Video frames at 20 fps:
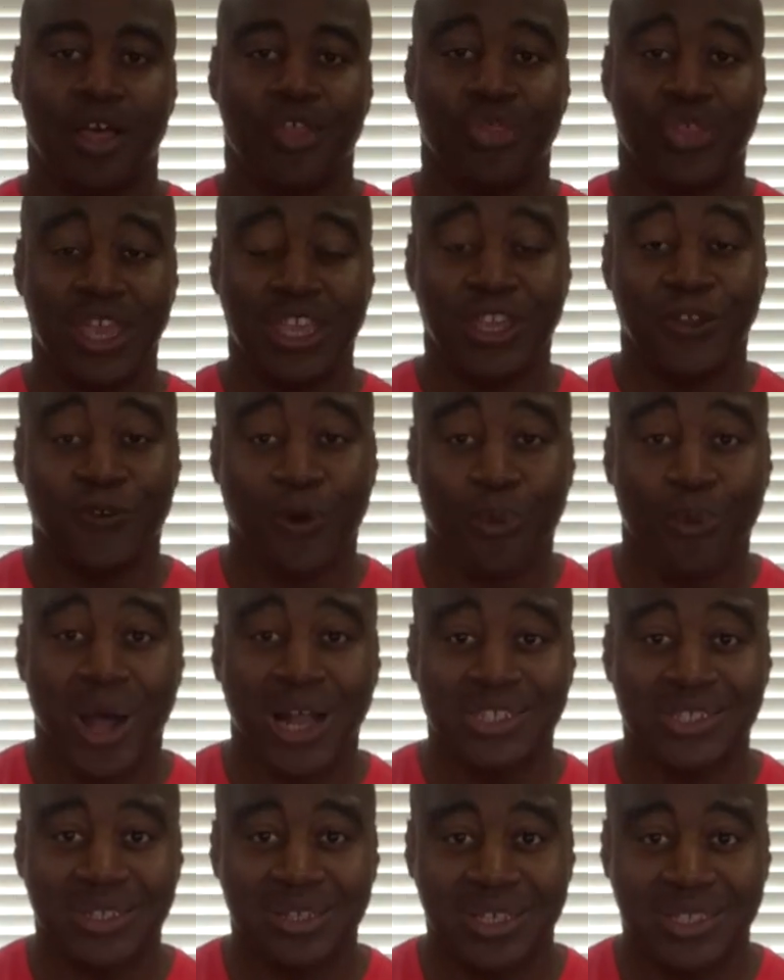Thank you for
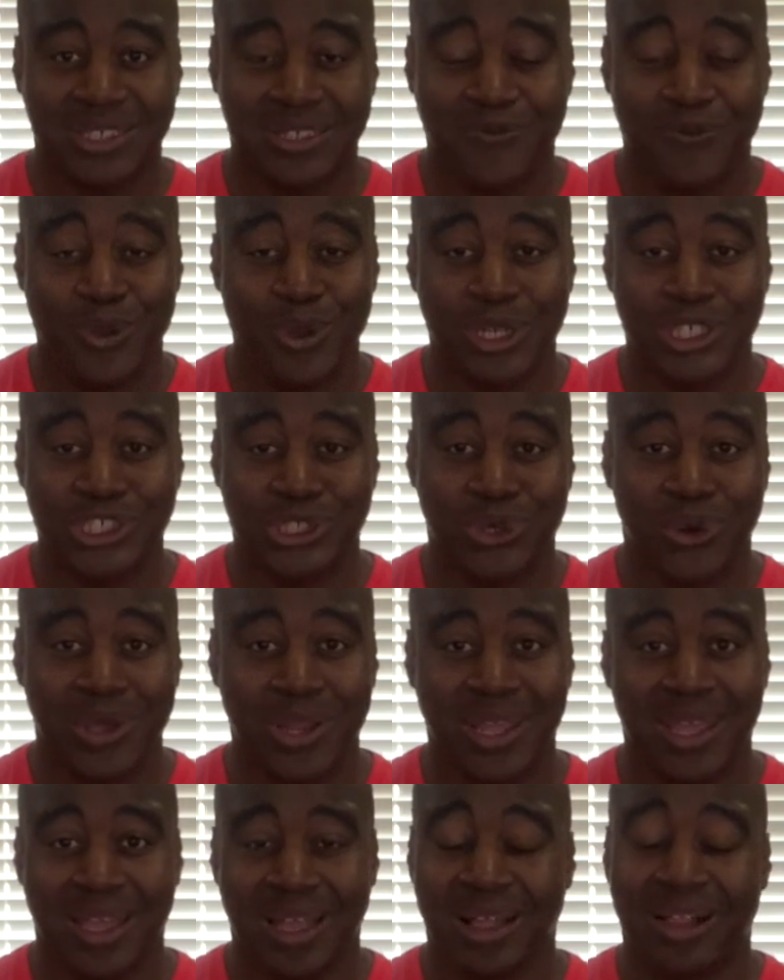watching this. If you
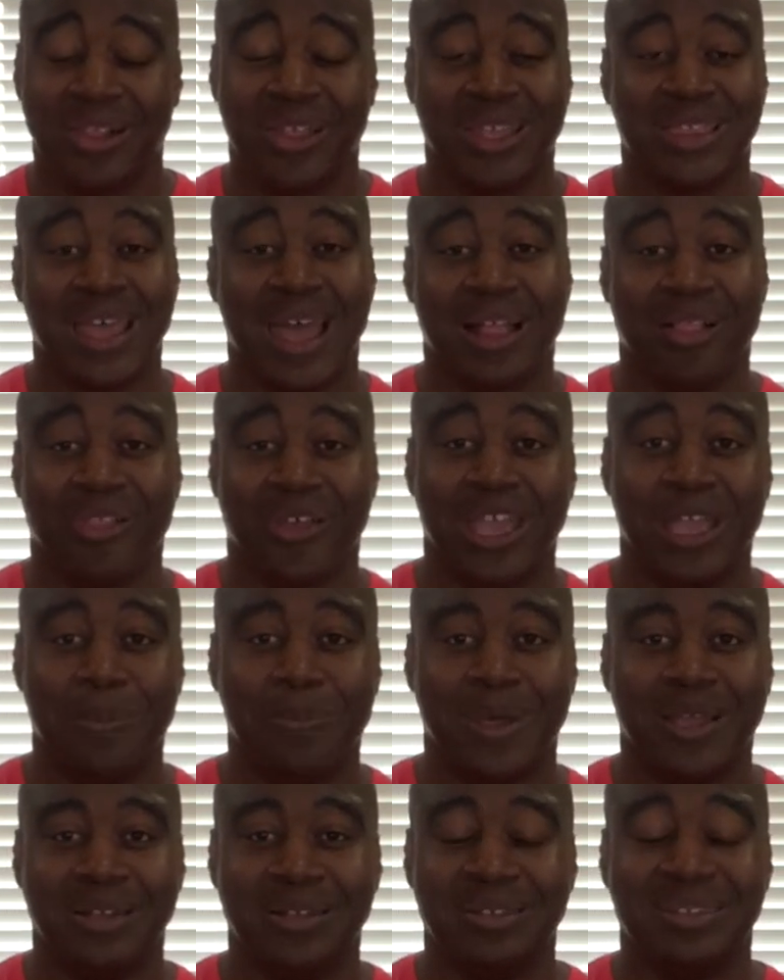enjoyed it, click that like
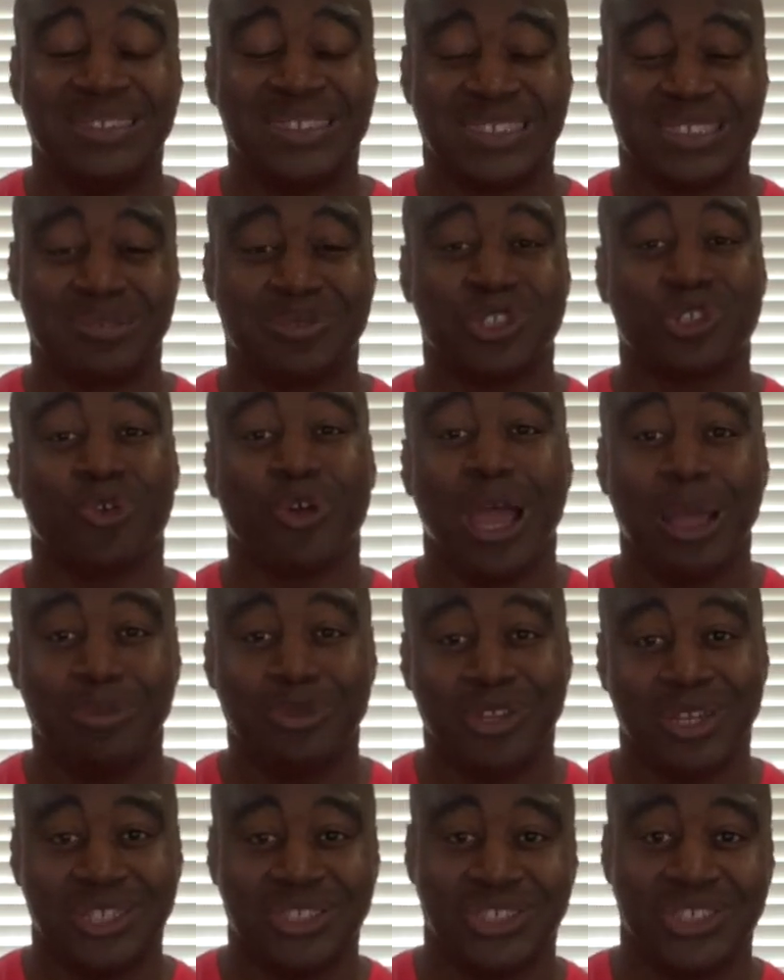button, subscribe
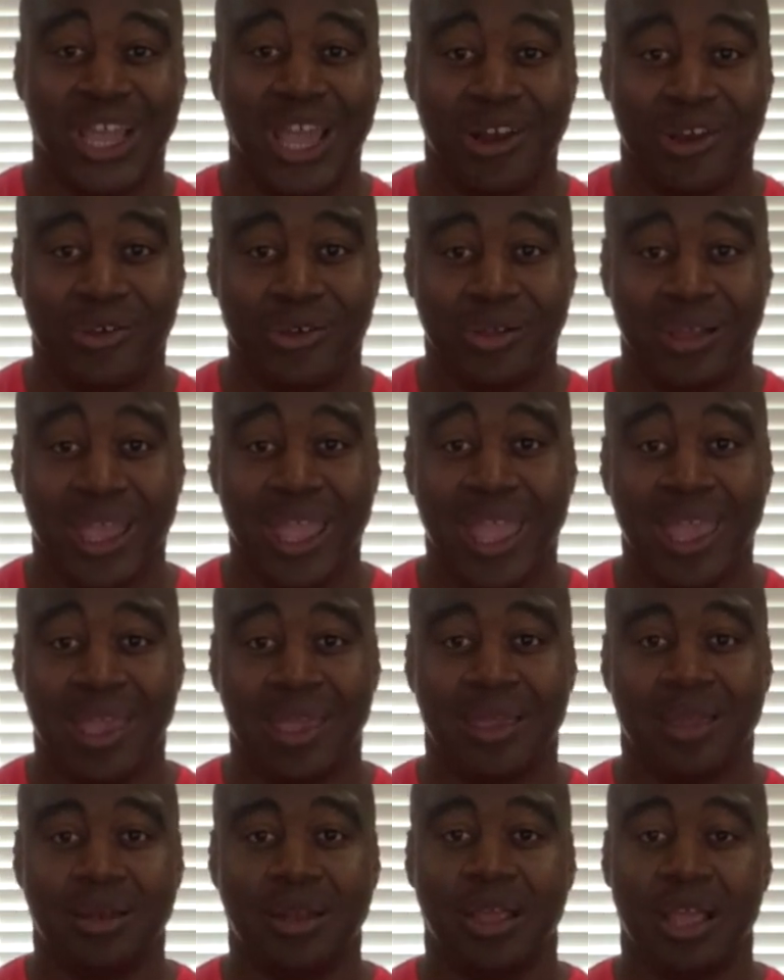to the channel,
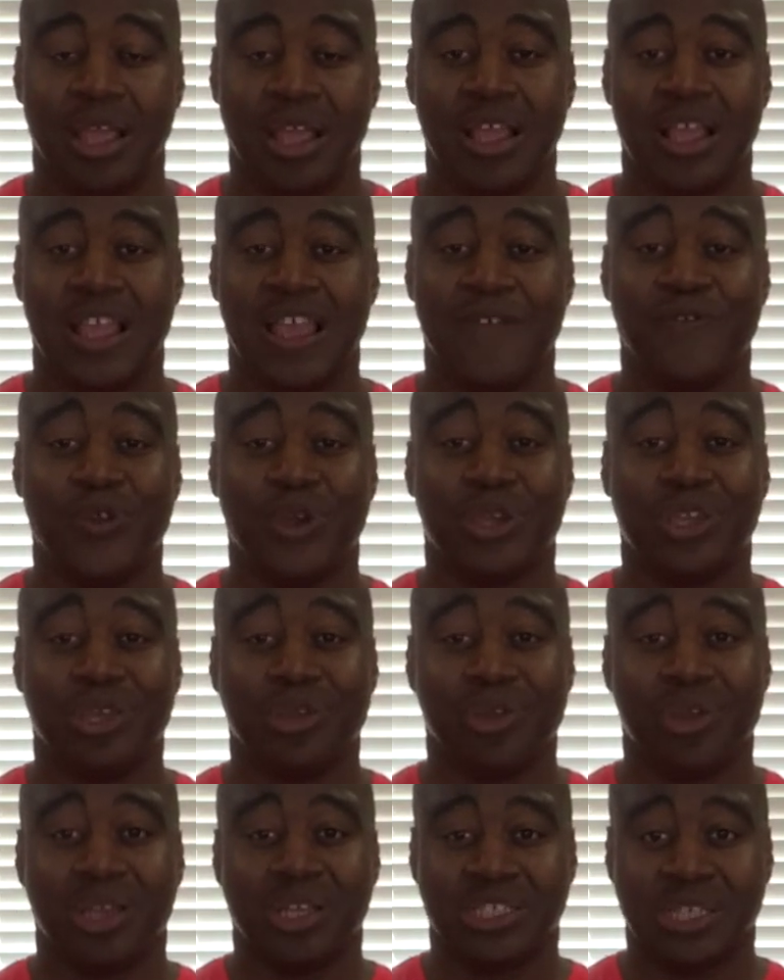and if you're
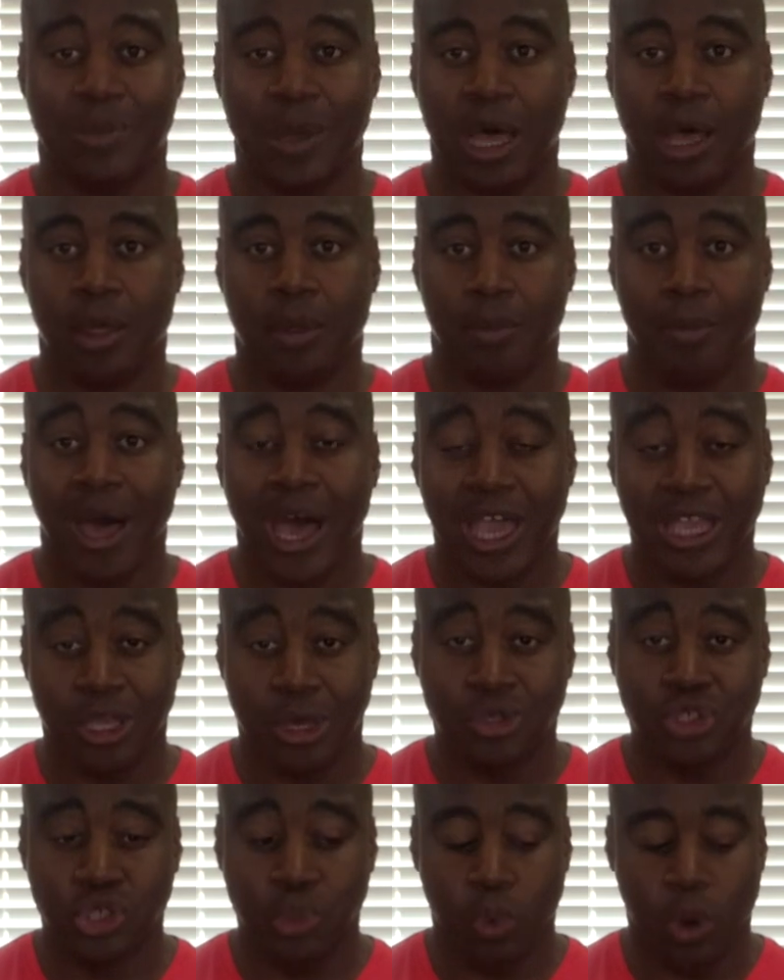curious about my
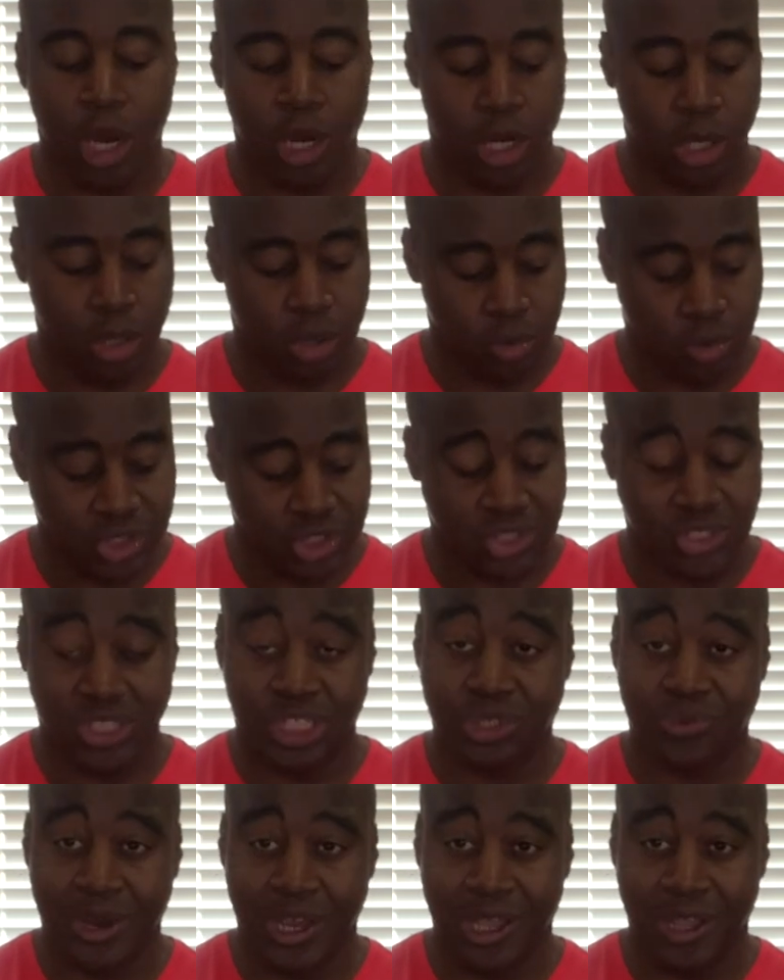go-to water, which is
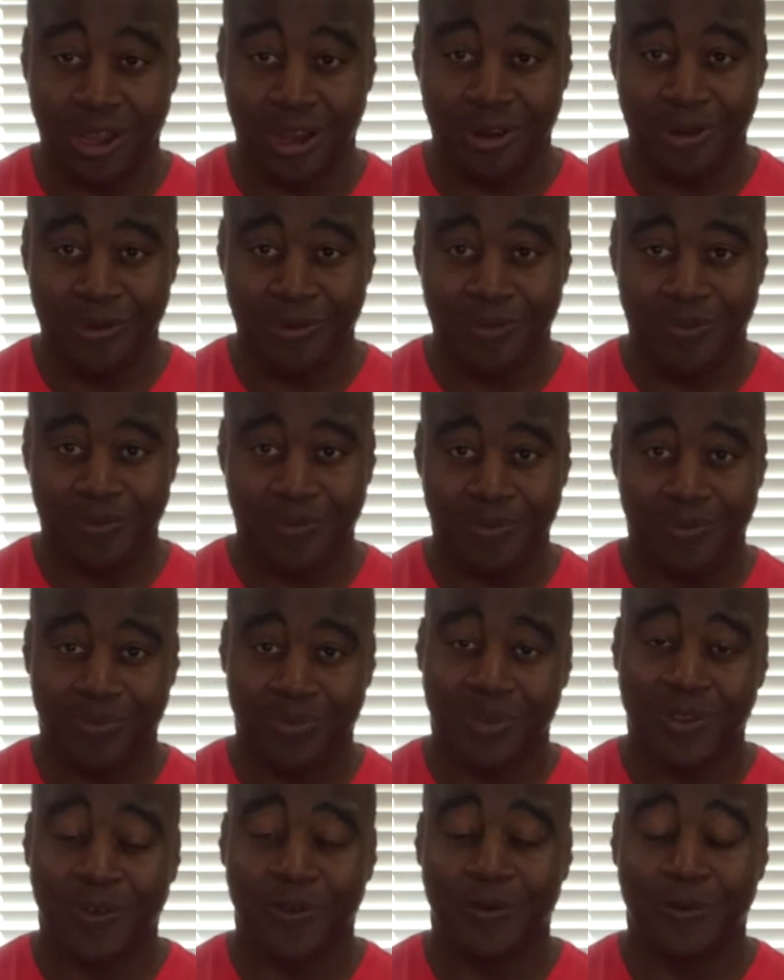this right here,
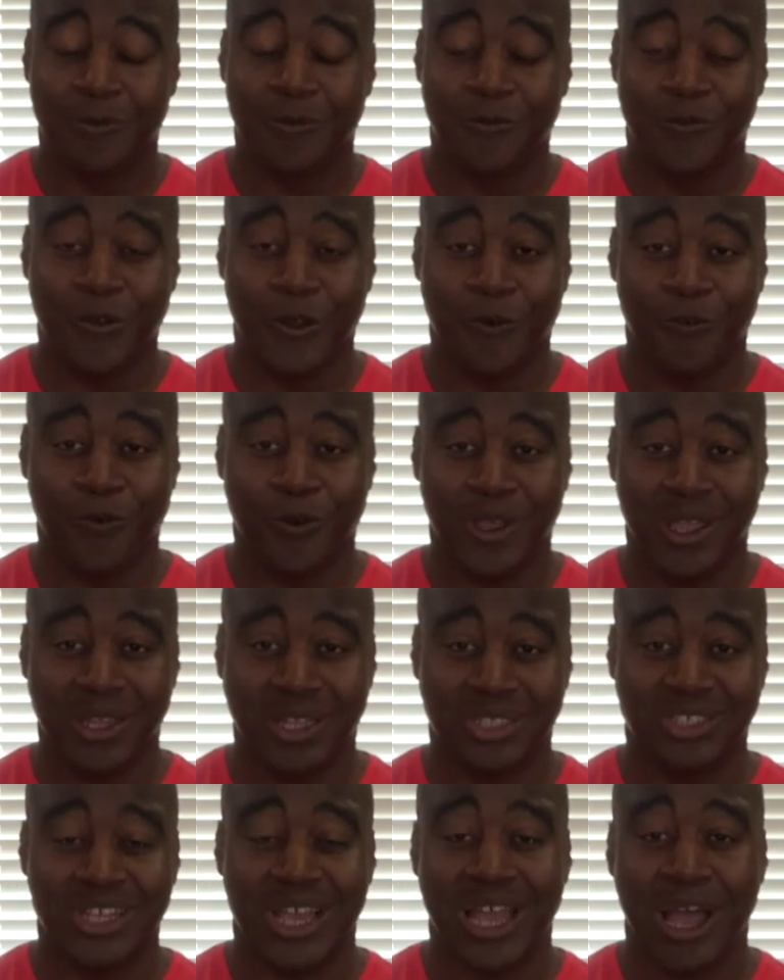feel free
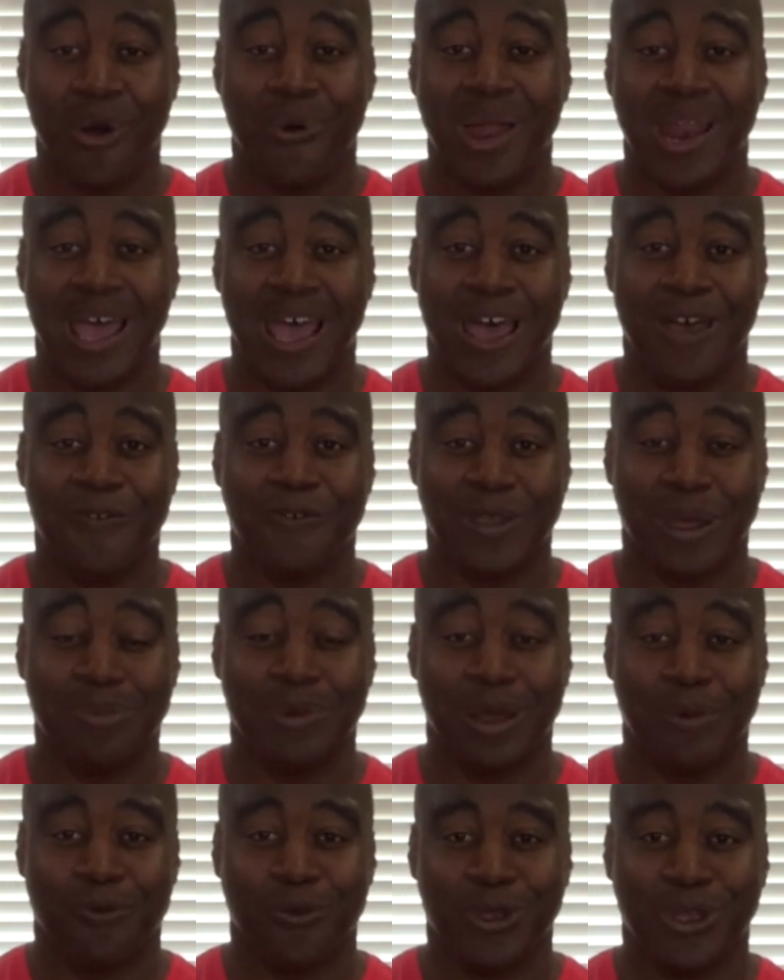to check out what I have
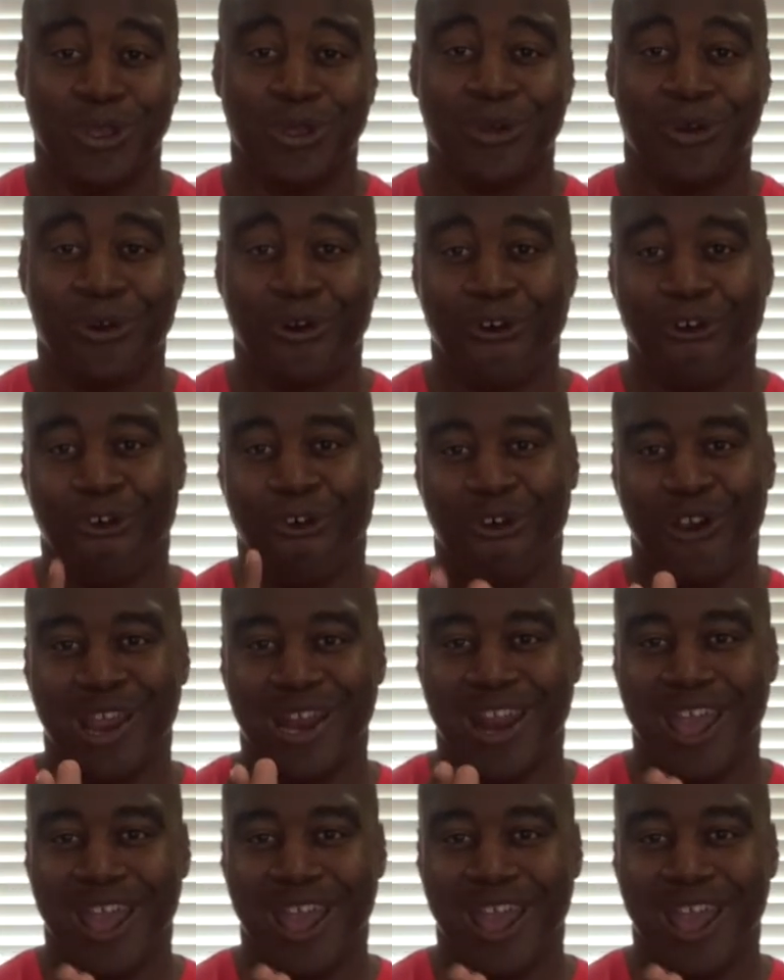coming up for you right